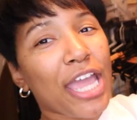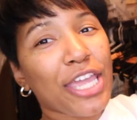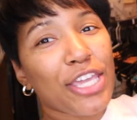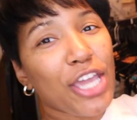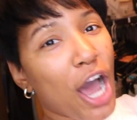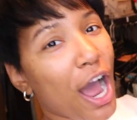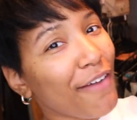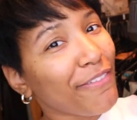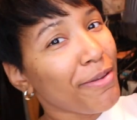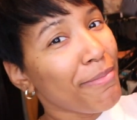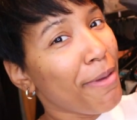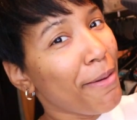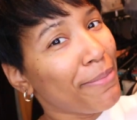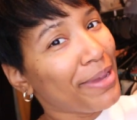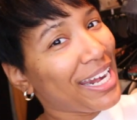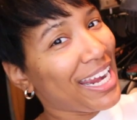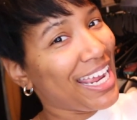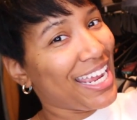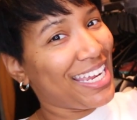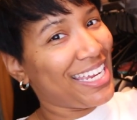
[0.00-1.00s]
Y'all remember
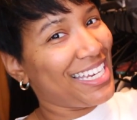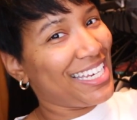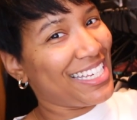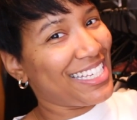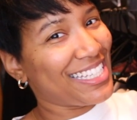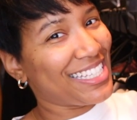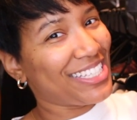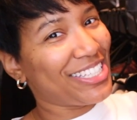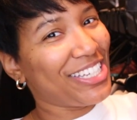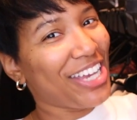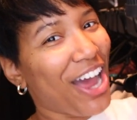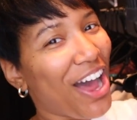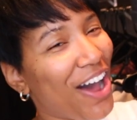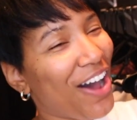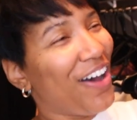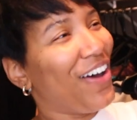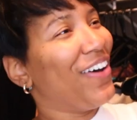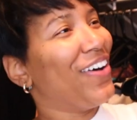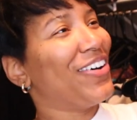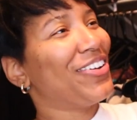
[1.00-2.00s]
these? Yo,
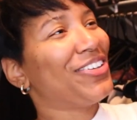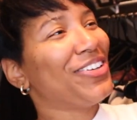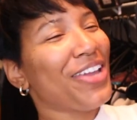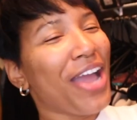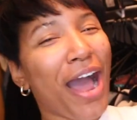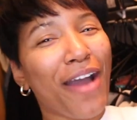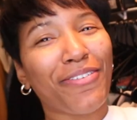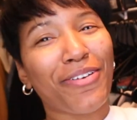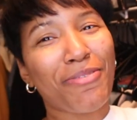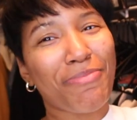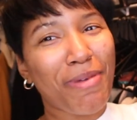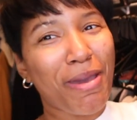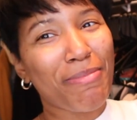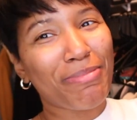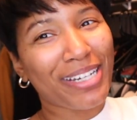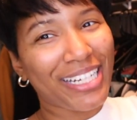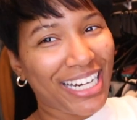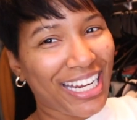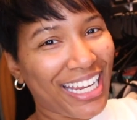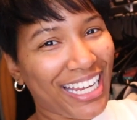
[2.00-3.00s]
do y'all
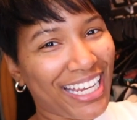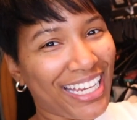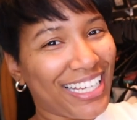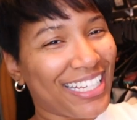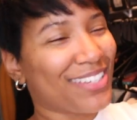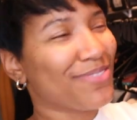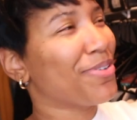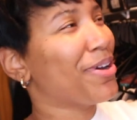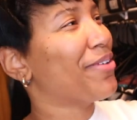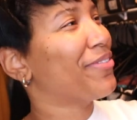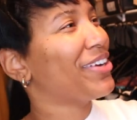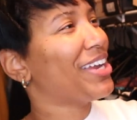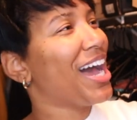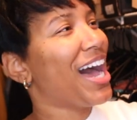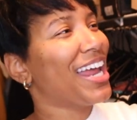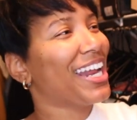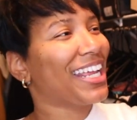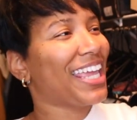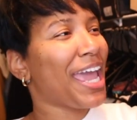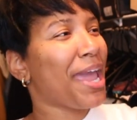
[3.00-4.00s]
remember these? When
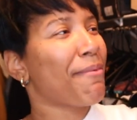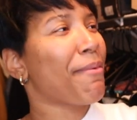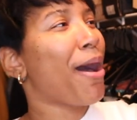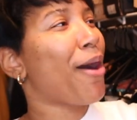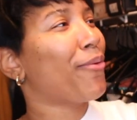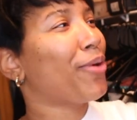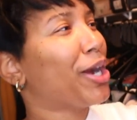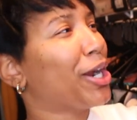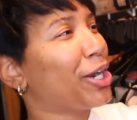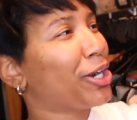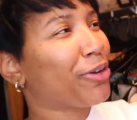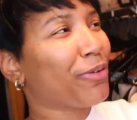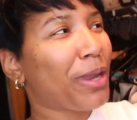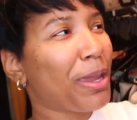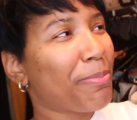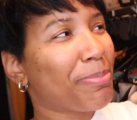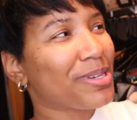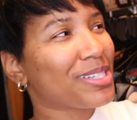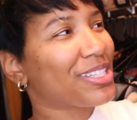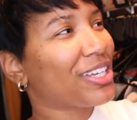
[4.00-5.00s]
Rihanna came out with her
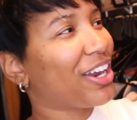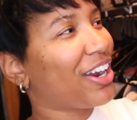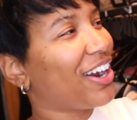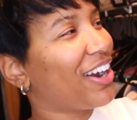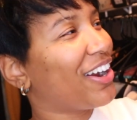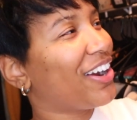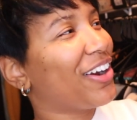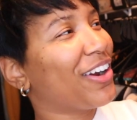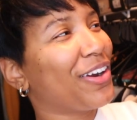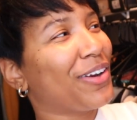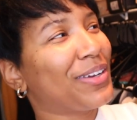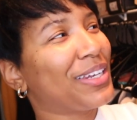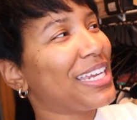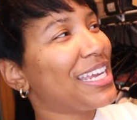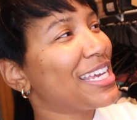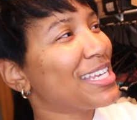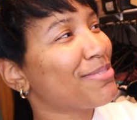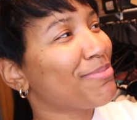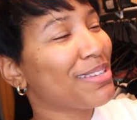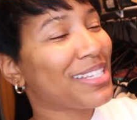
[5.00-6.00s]
creepers, girl,
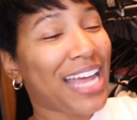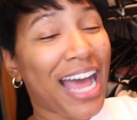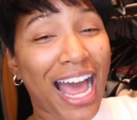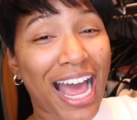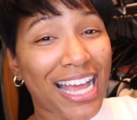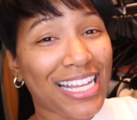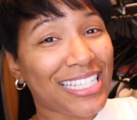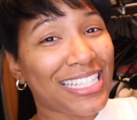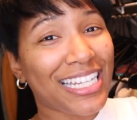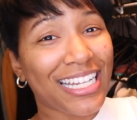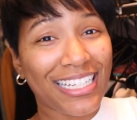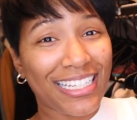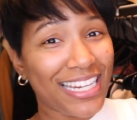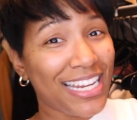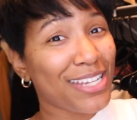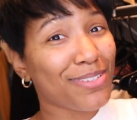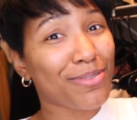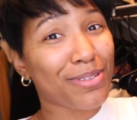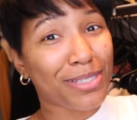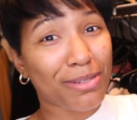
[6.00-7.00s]
these was hot.
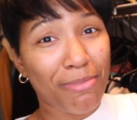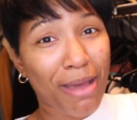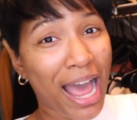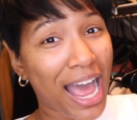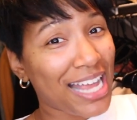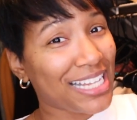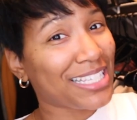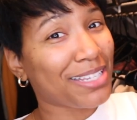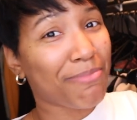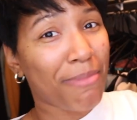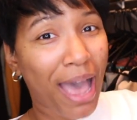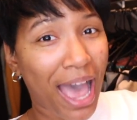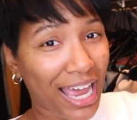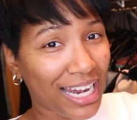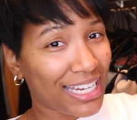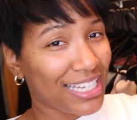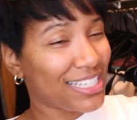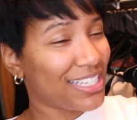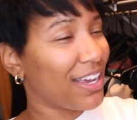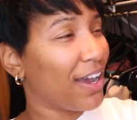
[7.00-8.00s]
These was some hot
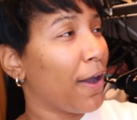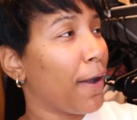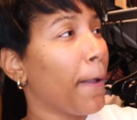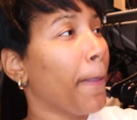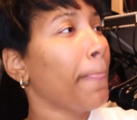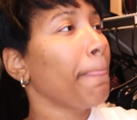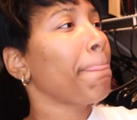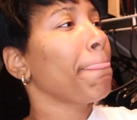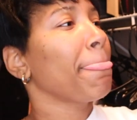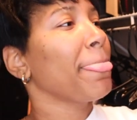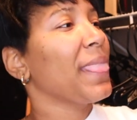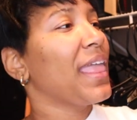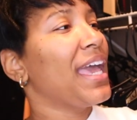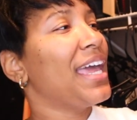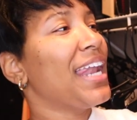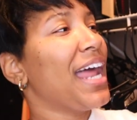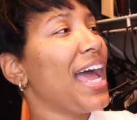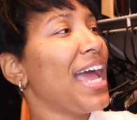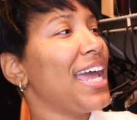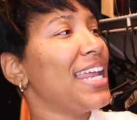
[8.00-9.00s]
tamales, y'all.
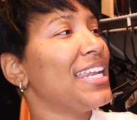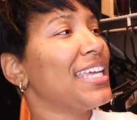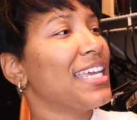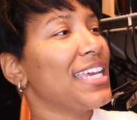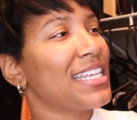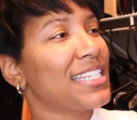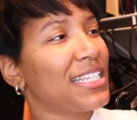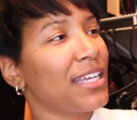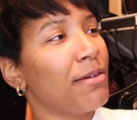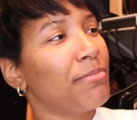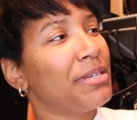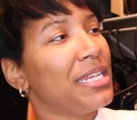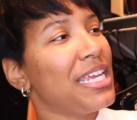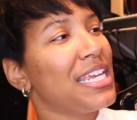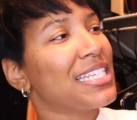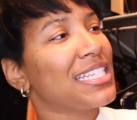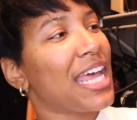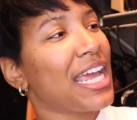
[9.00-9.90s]
And I had to get some these